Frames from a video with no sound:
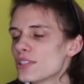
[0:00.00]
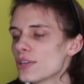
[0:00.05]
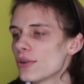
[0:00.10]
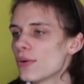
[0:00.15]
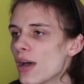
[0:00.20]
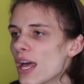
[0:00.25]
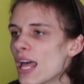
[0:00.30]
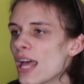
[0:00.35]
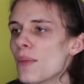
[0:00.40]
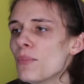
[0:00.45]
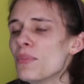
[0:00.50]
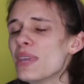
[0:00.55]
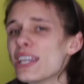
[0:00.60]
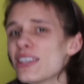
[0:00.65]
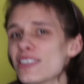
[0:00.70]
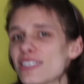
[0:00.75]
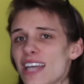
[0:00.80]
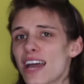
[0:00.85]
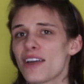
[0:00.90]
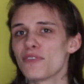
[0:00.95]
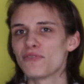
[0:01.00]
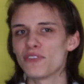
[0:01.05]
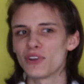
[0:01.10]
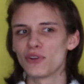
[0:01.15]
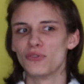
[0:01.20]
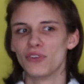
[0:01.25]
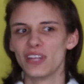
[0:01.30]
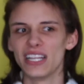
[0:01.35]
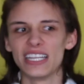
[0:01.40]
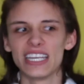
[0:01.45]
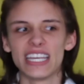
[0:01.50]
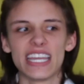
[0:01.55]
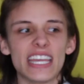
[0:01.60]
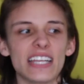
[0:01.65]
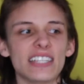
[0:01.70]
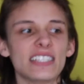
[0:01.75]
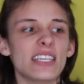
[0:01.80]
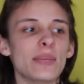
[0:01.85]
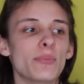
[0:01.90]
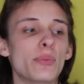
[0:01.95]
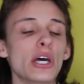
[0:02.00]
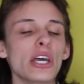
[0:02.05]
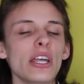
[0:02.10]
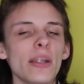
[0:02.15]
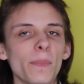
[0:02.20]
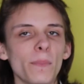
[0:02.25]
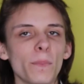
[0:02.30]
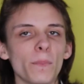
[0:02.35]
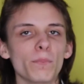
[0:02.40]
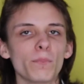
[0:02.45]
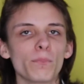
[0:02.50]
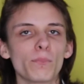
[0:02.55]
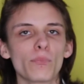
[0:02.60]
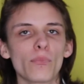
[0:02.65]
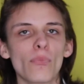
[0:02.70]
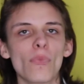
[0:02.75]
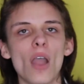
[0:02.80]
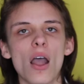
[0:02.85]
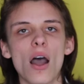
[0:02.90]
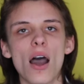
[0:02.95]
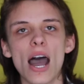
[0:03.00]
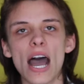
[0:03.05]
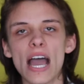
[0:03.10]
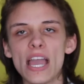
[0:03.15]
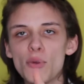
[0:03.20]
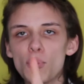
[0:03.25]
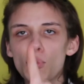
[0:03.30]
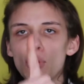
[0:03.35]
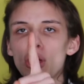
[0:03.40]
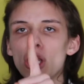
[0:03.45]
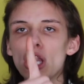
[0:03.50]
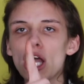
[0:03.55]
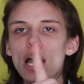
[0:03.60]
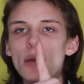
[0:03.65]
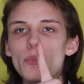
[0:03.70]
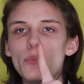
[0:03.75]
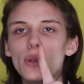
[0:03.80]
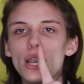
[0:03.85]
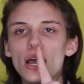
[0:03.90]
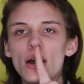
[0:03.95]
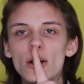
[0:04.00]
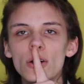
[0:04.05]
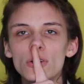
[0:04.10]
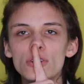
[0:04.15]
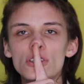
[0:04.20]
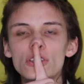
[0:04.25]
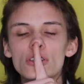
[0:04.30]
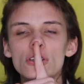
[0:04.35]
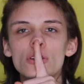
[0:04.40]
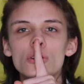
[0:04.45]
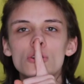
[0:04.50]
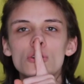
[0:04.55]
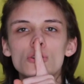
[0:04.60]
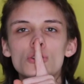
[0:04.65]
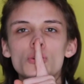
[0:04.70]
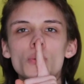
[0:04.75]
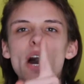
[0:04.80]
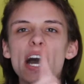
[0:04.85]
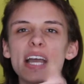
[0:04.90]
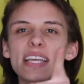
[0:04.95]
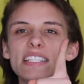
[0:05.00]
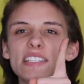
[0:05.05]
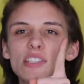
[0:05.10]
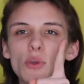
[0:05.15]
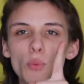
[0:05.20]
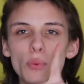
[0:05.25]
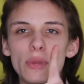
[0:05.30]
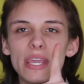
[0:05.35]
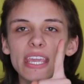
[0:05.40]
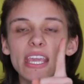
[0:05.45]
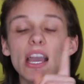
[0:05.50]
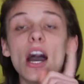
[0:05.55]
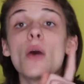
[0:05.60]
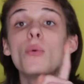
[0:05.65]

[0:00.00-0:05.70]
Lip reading: So, because I feel really guilty, but I will upload twice a week.